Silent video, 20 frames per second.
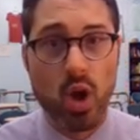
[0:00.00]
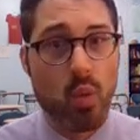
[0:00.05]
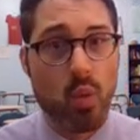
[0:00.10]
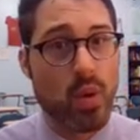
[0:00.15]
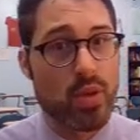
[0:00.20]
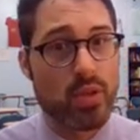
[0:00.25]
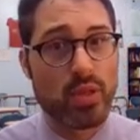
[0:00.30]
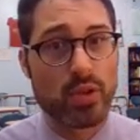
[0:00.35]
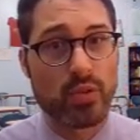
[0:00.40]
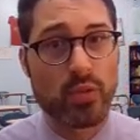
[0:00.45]

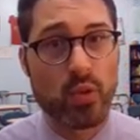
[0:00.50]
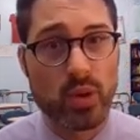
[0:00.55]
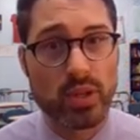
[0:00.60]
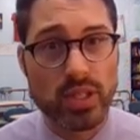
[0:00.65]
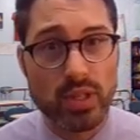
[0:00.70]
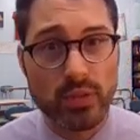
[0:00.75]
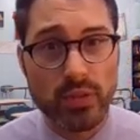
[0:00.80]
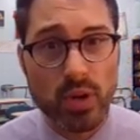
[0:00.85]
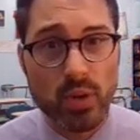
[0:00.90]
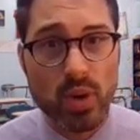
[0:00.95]
Whether they're 4
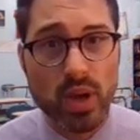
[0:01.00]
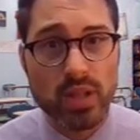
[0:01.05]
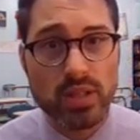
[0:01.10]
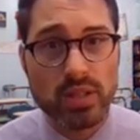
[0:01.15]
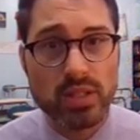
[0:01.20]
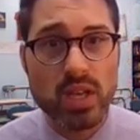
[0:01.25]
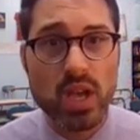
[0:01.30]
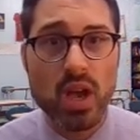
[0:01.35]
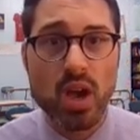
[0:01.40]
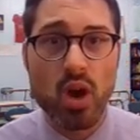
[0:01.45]
different
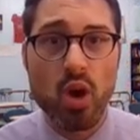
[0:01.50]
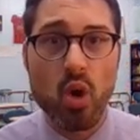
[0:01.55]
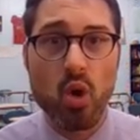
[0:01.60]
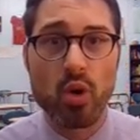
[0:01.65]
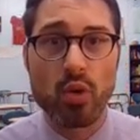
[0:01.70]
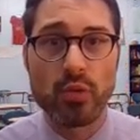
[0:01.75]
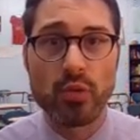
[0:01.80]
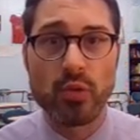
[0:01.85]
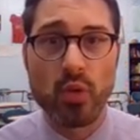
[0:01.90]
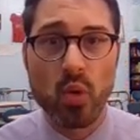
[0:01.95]
ones
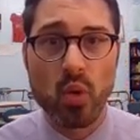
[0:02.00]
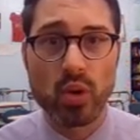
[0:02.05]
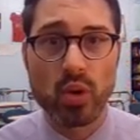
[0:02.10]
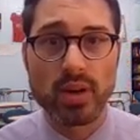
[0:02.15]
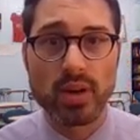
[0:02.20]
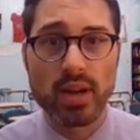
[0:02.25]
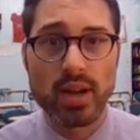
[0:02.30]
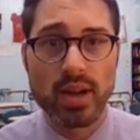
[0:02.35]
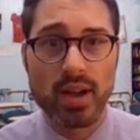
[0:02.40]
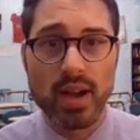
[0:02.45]
or
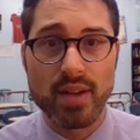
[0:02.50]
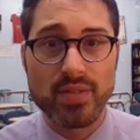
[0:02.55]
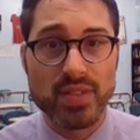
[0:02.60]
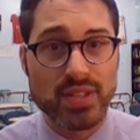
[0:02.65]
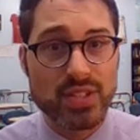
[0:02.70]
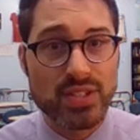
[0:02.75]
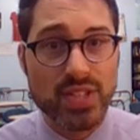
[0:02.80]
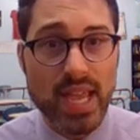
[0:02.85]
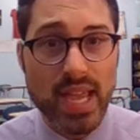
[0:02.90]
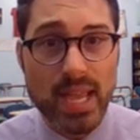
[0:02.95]
4 of the
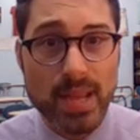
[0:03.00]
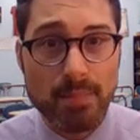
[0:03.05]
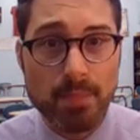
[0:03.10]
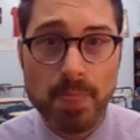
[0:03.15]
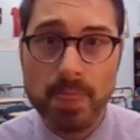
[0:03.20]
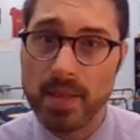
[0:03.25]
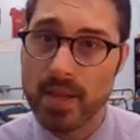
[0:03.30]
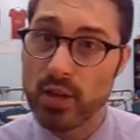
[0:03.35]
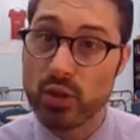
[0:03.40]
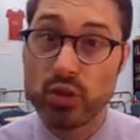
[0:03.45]

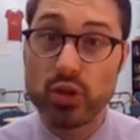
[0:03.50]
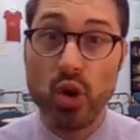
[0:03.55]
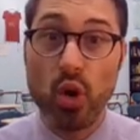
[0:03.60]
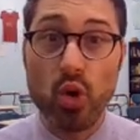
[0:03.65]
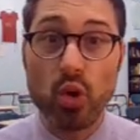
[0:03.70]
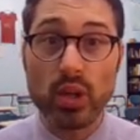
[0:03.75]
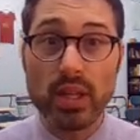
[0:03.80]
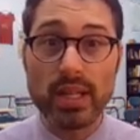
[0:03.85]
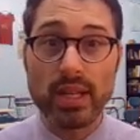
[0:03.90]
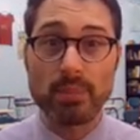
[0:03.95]
same is
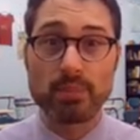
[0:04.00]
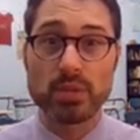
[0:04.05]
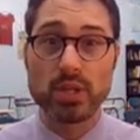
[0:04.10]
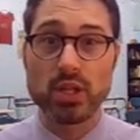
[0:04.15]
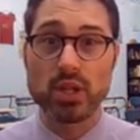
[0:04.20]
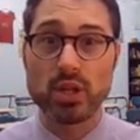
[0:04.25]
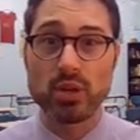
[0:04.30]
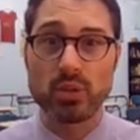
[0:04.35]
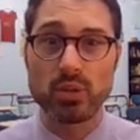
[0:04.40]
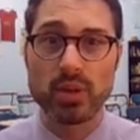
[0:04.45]
totally up to
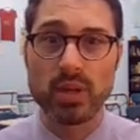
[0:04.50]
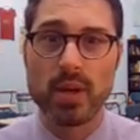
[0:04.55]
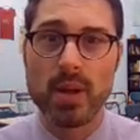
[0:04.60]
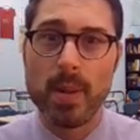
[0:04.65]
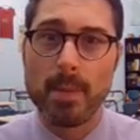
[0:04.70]
you.